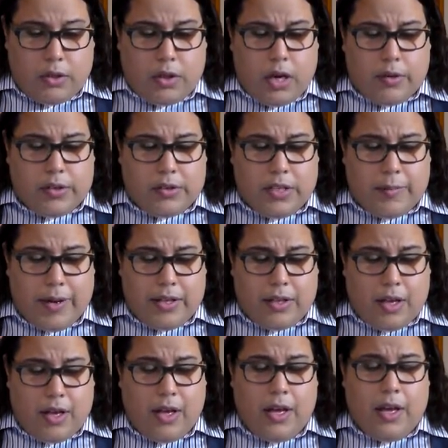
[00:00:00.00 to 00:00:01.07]
Congress may by
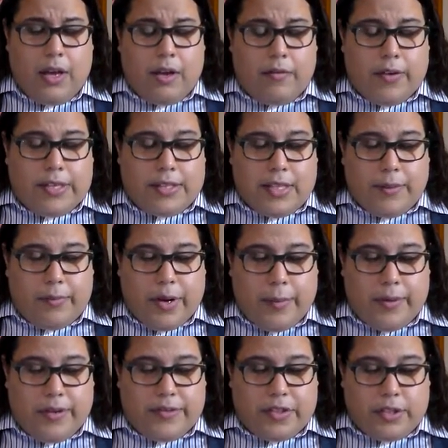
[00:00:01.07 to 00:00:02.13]
law thus the
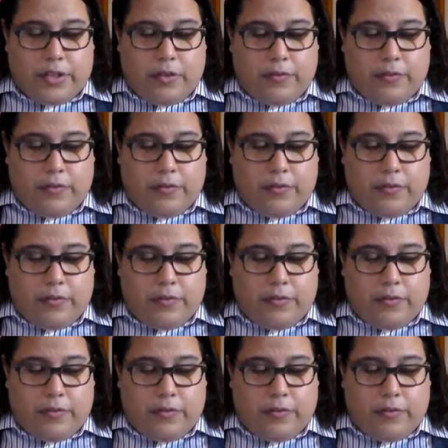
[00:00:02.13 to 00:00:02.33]
appointment of such